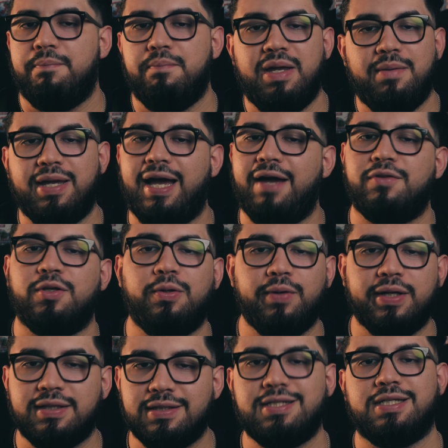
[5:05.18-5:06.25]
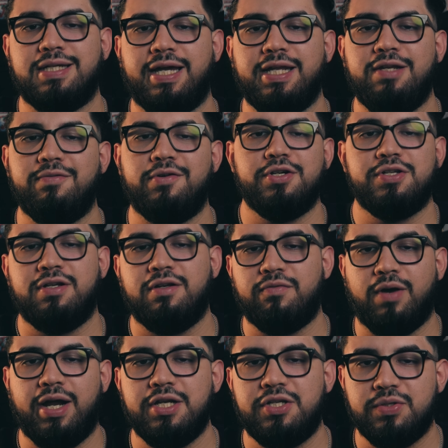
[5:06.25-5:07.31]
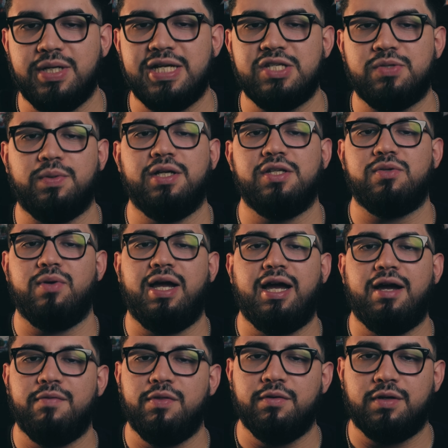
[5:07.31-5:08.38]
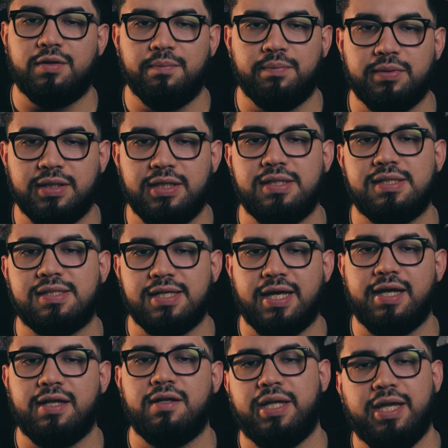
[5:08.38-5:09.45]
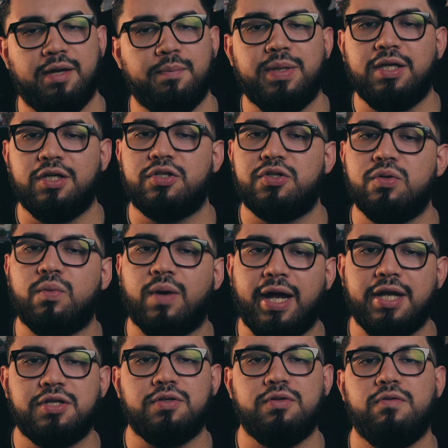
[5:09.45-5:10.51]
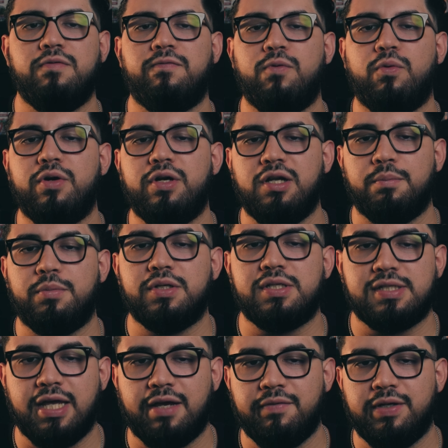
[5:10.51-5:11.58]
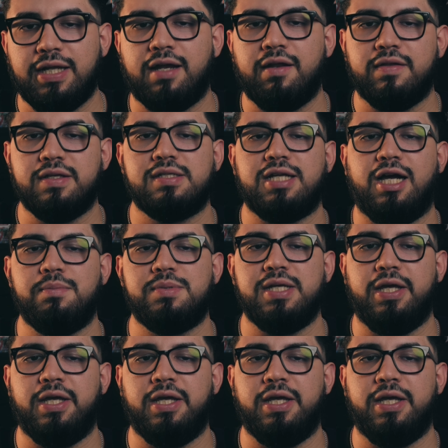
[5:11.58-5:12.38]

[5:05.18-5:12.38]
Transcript: Maybe I have to go get the shiny version of Raichu as well, so I have the complete set. But yeah, Pikachu, Raichu for number 7 out of this top